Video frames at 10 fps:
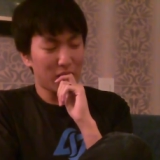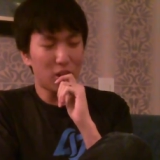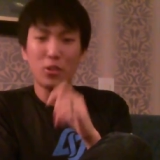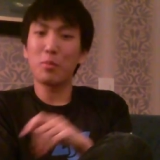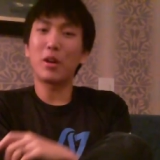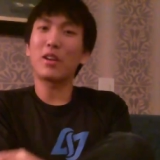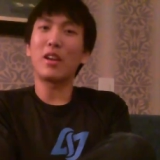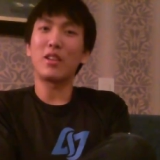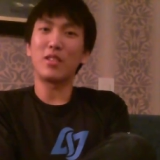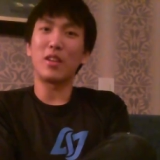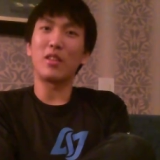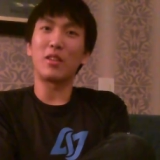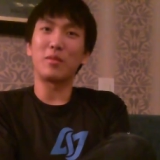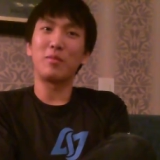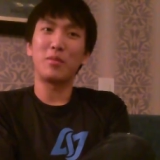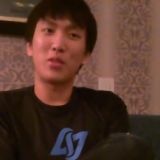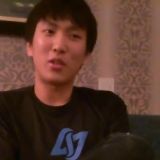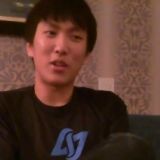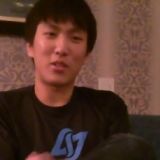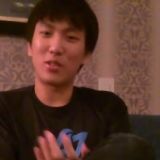North America has nothing, so
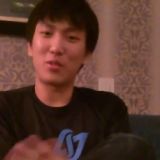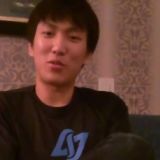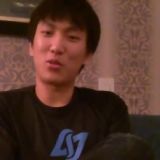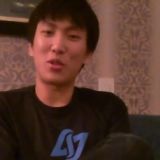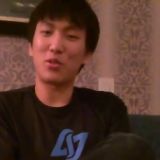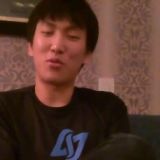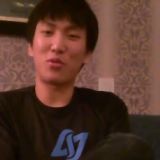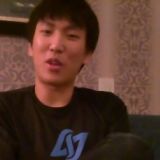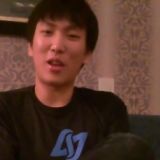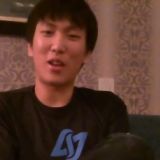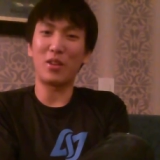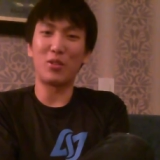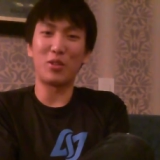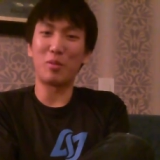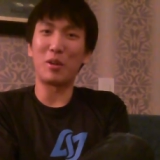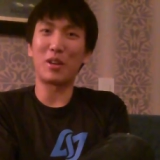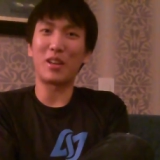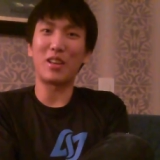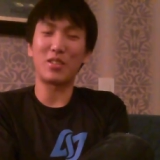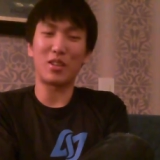I'll just flat out North America
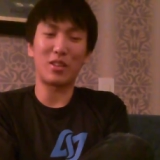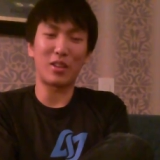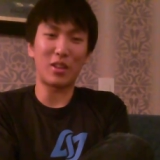has nothing.